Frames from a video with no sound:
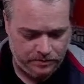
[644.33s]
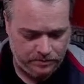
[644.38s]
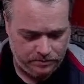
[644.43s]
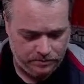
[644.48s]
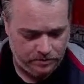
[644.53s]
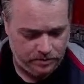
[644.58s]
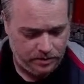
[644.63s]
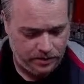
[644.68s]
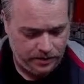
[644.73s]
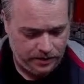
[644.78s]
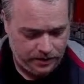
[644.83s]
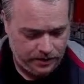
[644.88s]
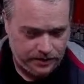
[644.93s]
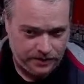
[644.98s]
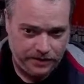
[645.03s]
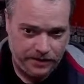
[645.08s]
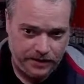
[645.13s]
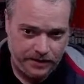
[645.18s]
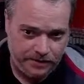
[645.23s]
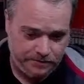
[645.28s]
Right like
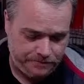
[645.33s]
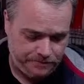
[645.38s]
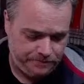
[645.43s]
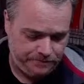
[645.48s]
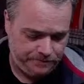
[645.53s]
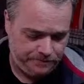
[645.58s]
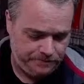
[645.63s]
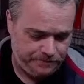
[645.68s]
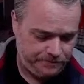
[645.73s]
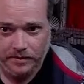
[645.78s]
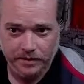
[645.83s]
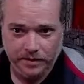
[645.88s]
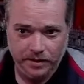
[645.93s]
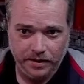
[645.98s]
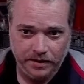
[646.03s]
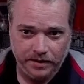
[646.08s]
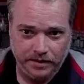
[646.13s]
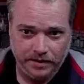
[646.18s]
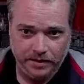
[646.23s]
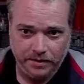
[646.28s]
that.
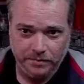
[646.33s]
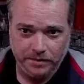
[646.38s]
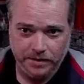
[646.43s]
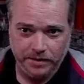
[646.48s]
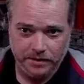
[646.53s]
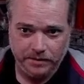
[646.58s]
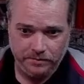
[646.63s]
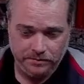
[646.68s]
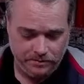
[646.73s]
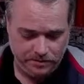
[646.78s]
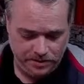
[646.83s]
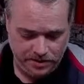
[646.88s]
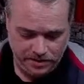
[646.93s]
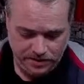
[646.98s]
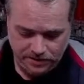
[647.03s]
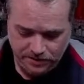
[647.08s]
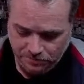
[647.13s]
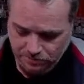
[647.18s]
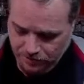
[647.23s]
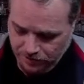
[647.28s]
And there we go.
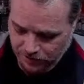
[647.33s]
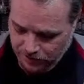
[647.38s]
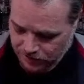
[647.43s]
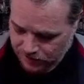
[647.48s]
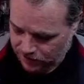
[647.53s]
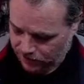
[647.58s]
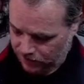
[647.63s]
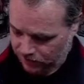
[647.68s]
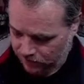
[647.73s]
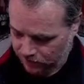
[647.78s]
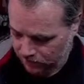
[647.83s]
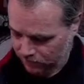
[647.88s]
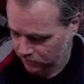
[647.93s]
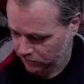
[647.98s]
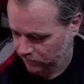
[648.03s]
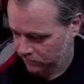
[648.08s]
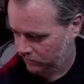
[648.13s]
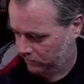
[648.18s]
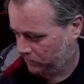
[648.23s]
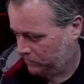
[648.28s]
Easy peasy,
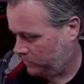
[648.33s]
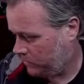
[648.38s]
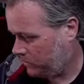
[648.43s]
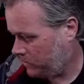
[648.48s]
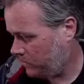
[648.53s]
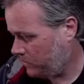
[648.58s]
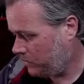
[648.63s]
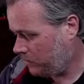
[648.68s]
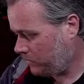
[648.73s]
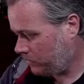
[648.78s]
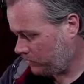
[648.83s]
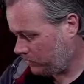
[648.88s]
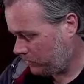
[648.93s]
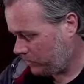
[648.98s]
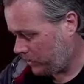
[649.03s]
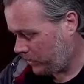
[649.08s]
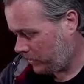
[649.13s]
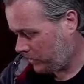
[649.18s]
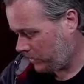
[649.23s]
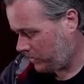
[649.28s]

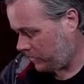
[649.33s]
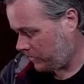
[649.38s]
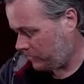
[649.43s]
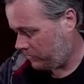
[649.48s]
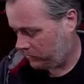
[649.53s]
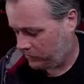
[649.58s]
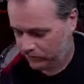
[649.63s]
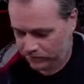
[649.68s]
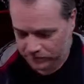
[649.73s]
ready to go.